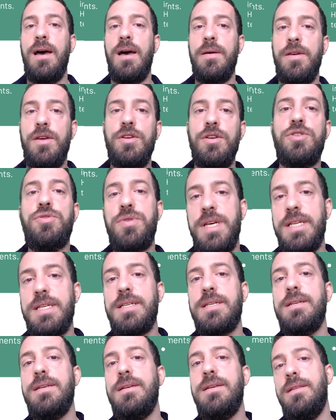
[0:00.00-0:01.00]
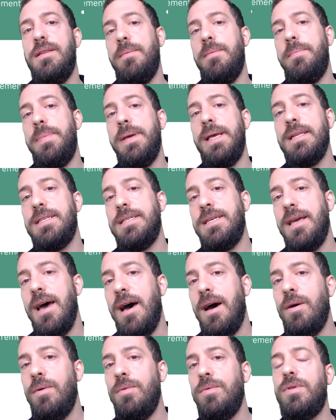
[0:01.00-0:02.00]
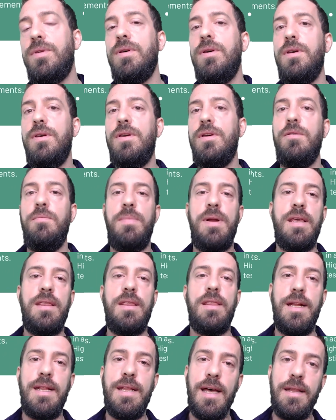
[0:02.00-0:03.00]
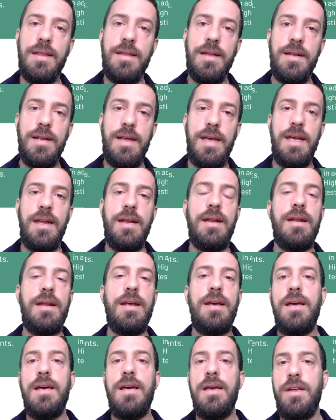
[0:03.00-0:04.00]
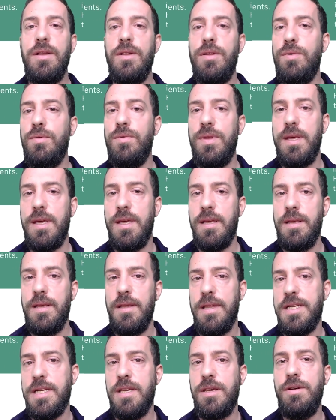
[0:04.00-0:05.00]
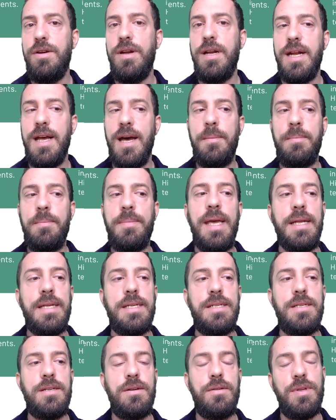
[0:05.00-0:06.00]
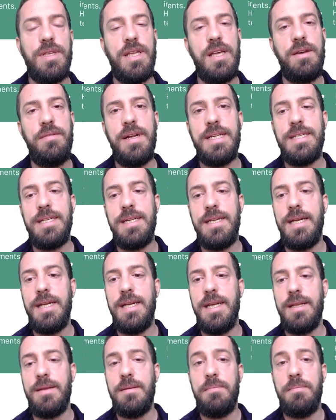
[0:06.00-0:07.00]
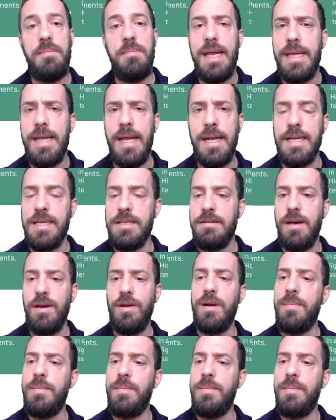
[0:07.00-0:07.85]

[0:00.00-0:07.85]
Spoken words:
you switch the PLC out, you bring the redundant in, you do the security updates, whatever is needed, maintenance, regular